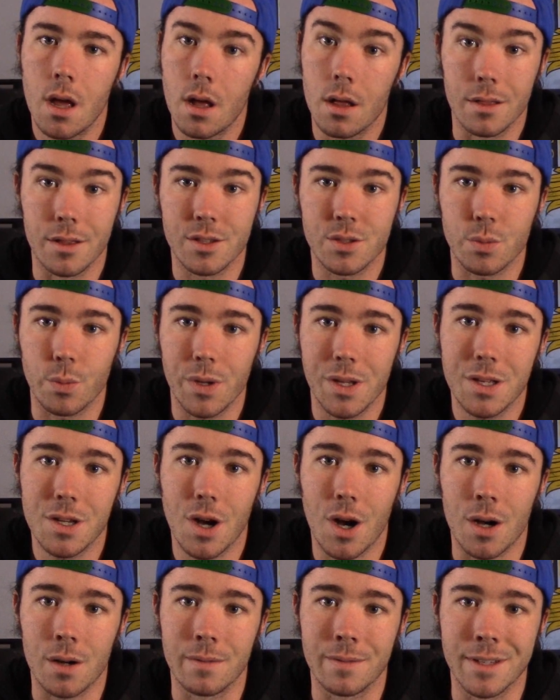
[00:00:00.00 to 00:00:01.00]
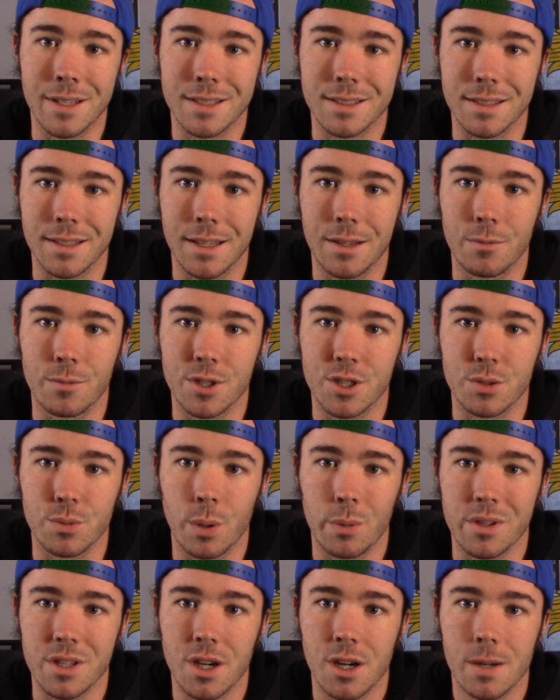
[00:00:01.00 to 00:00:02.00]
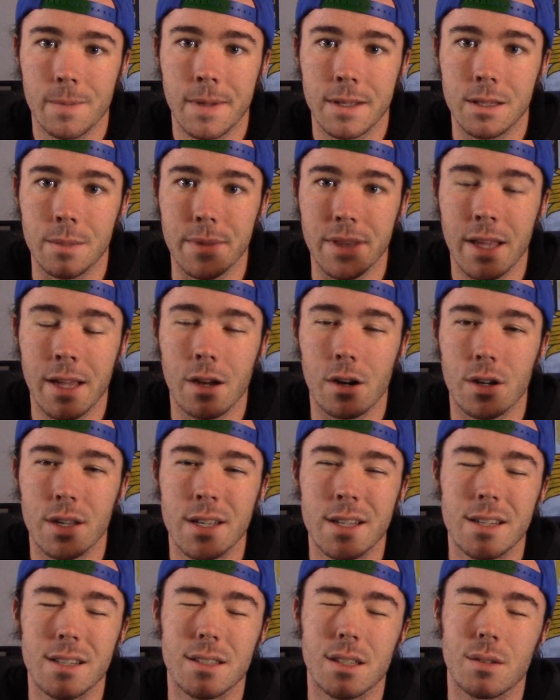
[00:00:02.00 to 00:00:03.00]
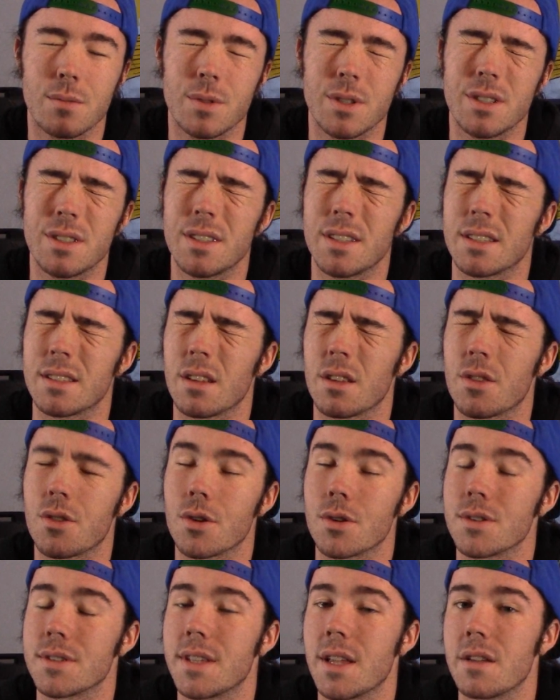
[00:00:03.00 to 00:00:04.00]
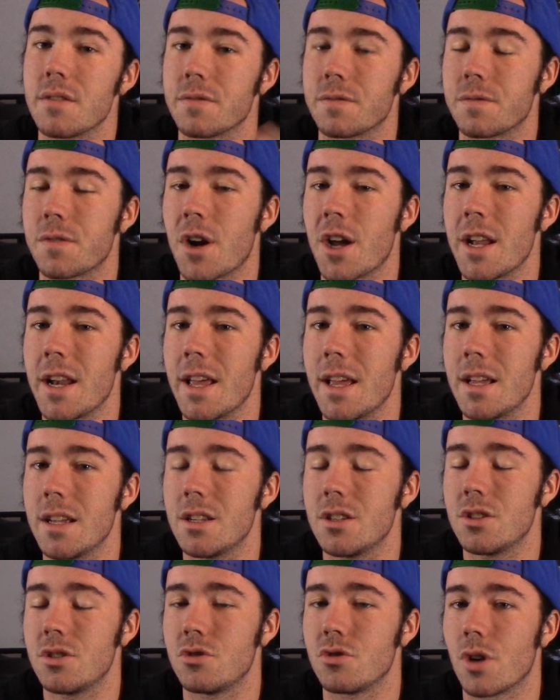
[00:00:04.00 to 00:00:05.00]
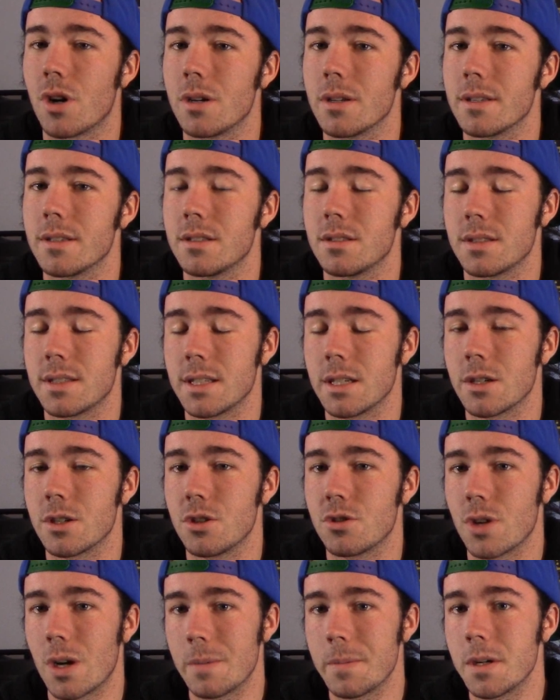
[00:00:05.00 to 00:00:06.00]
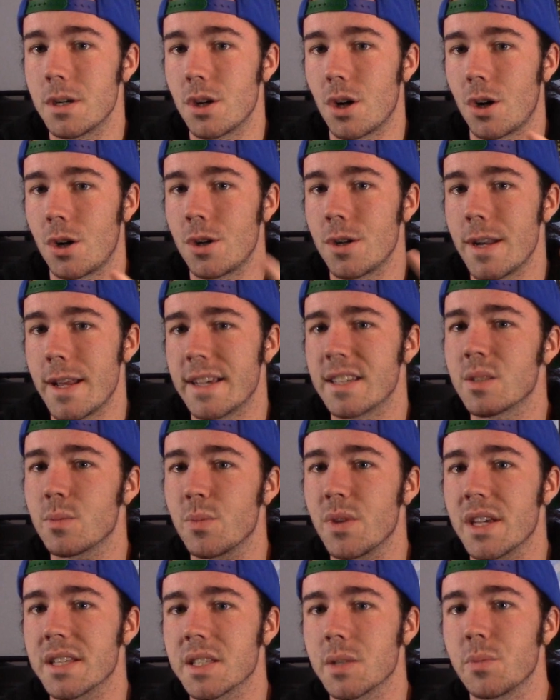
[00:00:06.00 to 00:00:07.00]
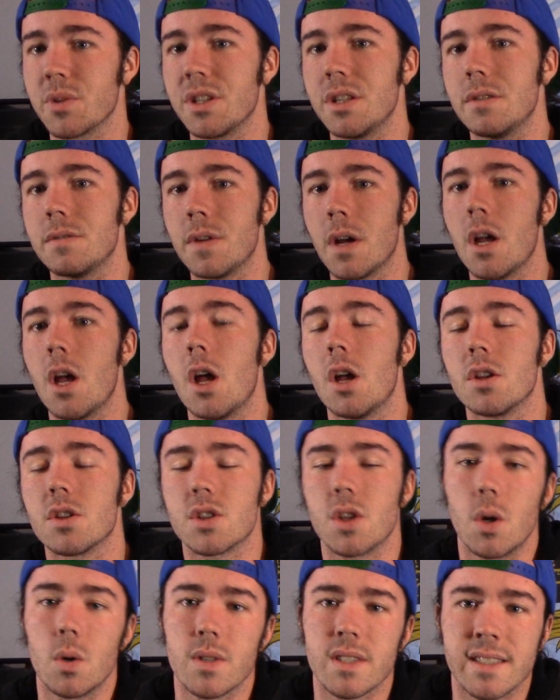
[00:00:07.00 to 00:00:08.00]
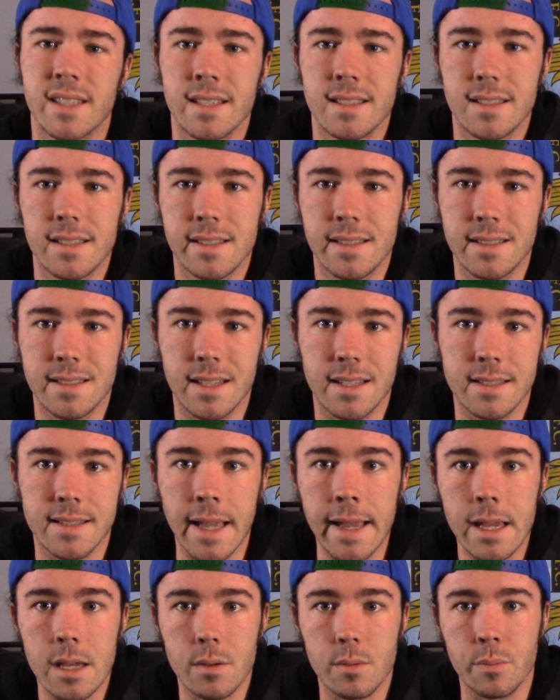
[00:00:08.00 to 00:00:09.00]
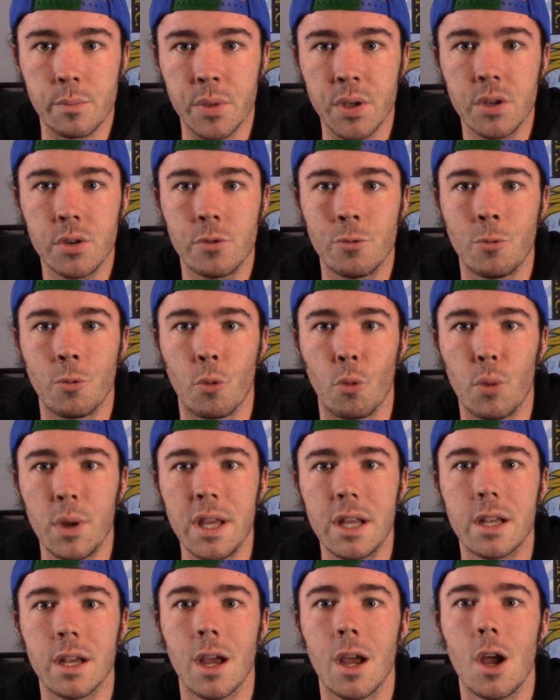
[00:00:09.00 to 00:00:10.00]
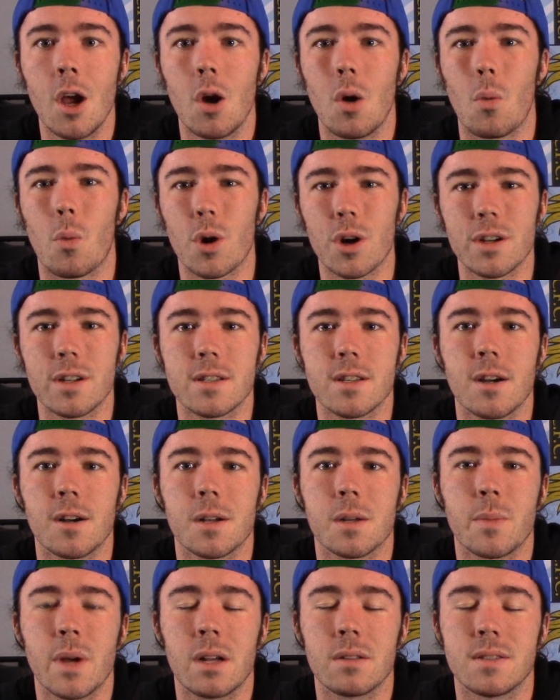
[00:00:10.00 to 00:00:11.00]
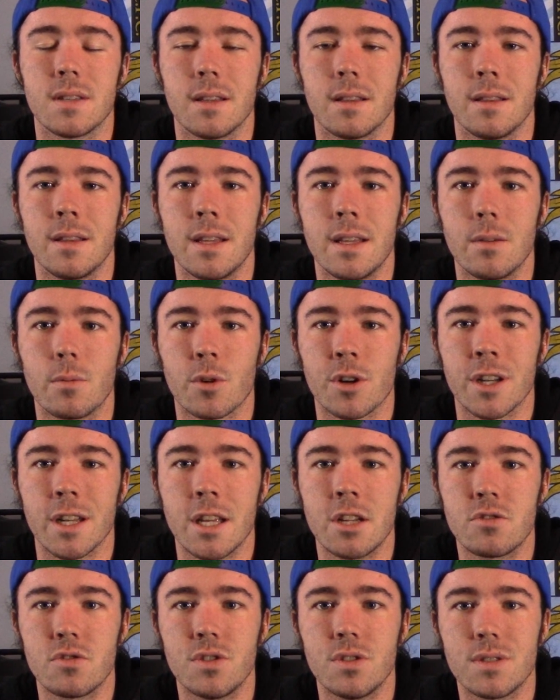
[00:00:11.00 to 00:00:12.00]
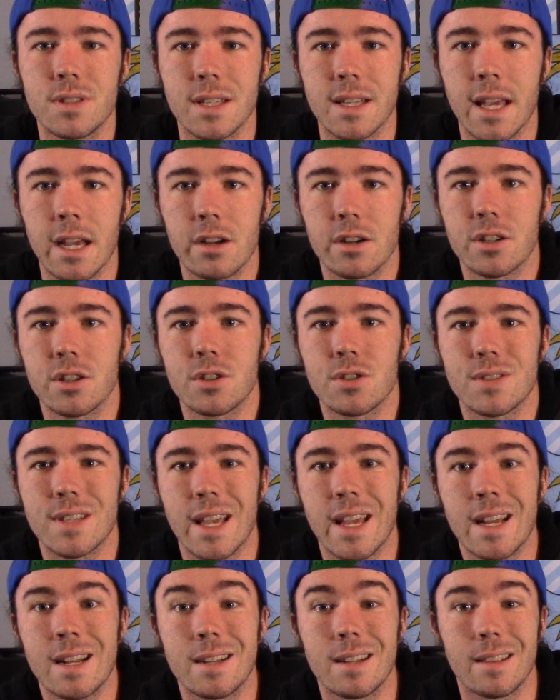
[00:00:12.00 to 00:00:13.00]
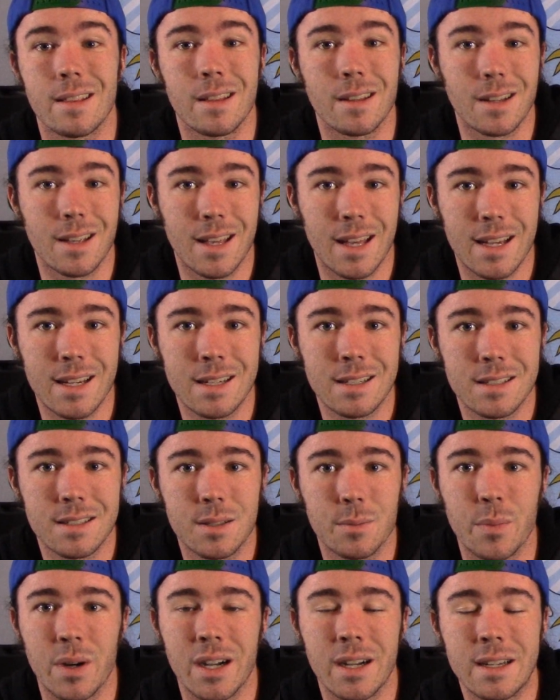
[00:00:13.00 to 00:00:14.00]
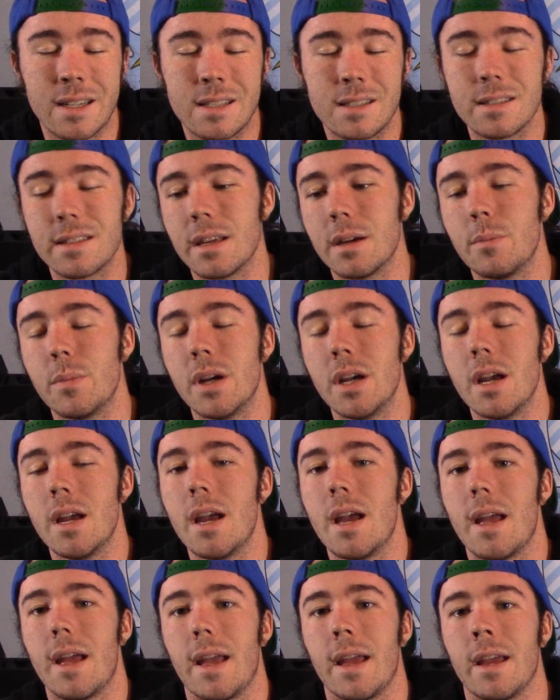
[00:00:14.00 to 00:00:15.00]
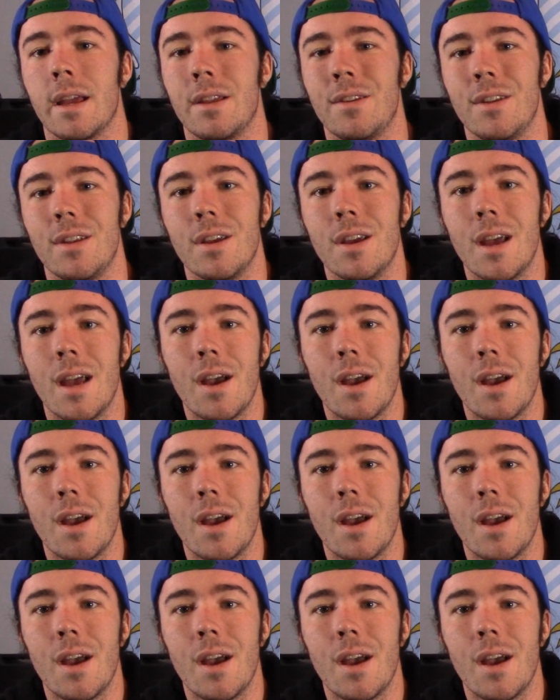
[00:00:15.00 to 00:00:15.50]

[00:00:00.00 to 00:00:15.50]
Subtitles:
this week, obviously, which is what we're talking about. It is a Thursday, Friday drama on SBS, I believe. So since this is the debut week, we're going to talk about we're going to introduce the characters and the cast behind them. And